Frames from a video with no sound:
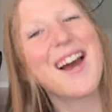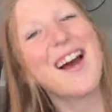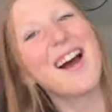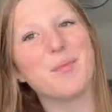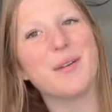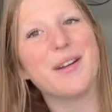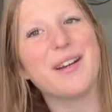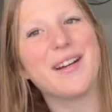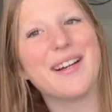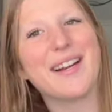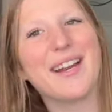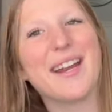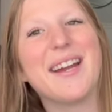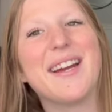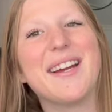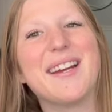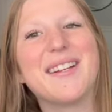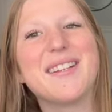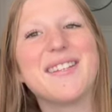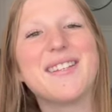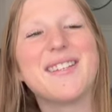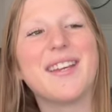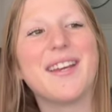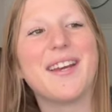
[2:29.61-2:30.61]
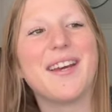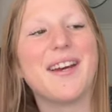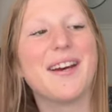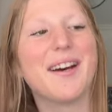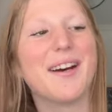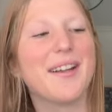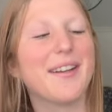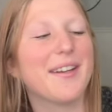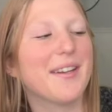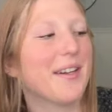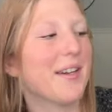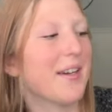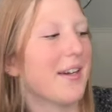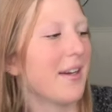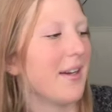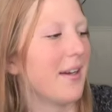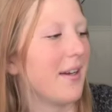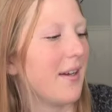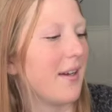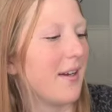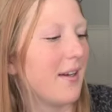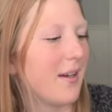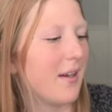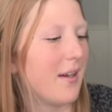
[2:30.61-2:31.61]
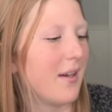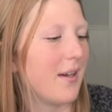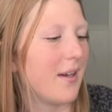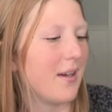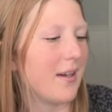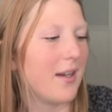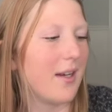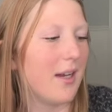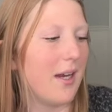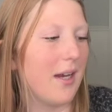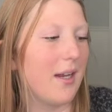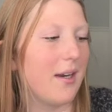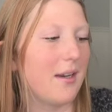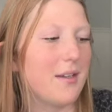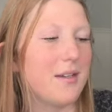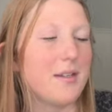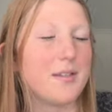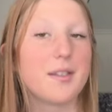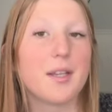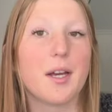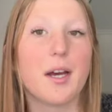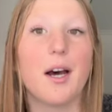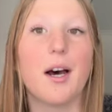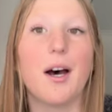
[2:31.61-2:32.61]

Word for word: Pancakes, and it is